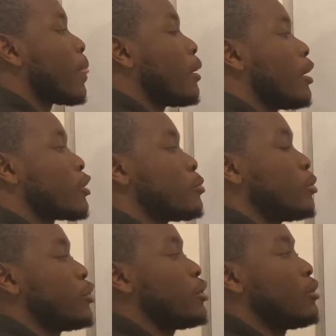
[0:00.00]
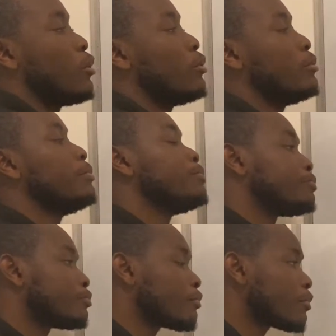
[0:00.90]
expression on
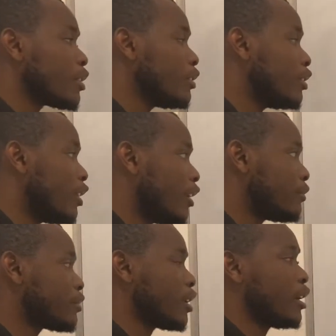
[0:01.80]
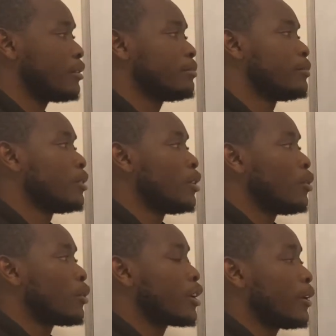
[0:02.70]
the left side.
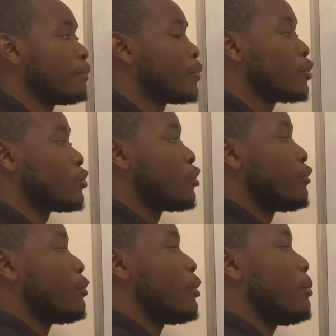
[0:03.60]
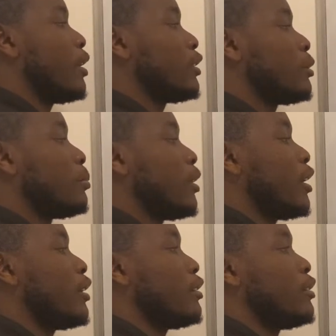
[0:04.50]
Okay, so if we multiply,
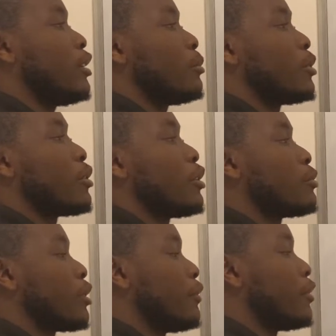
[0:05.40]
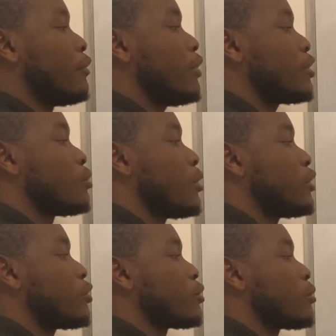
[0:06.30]
then we're going to have the first one
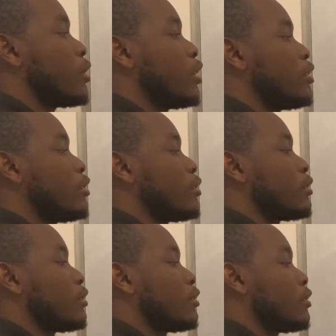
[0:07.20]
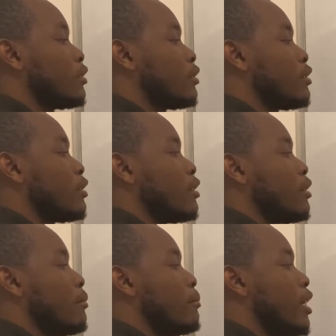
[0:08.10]
squared
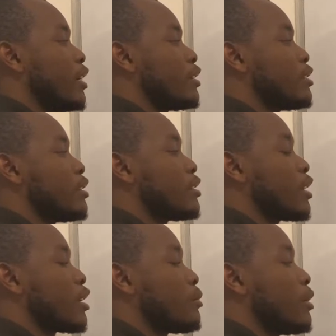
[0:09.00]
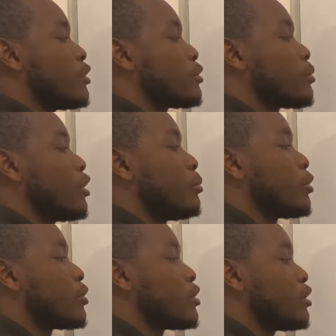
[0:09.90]
minus the second one squared,
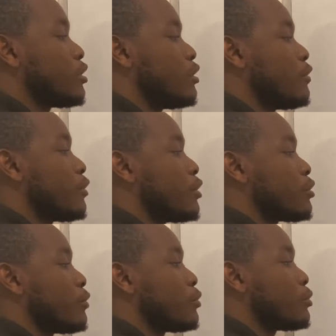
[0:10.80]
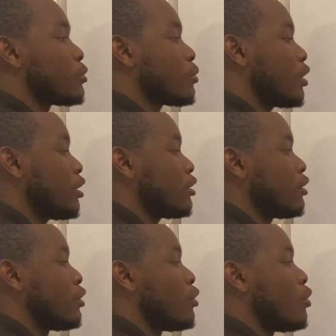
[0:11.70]
because it's difference of 2 squared,
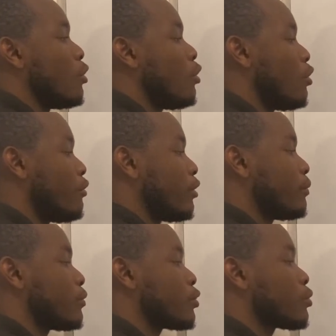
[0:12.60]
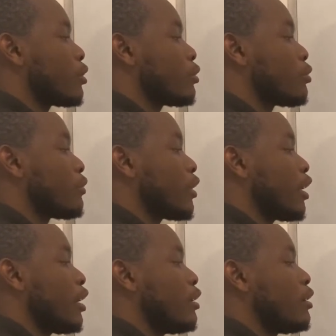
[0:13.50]
over square root of
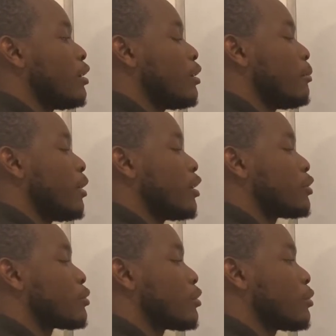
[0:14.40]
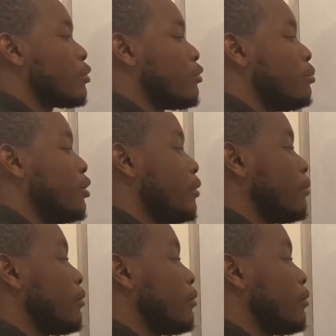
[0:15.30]
a minus square root of b.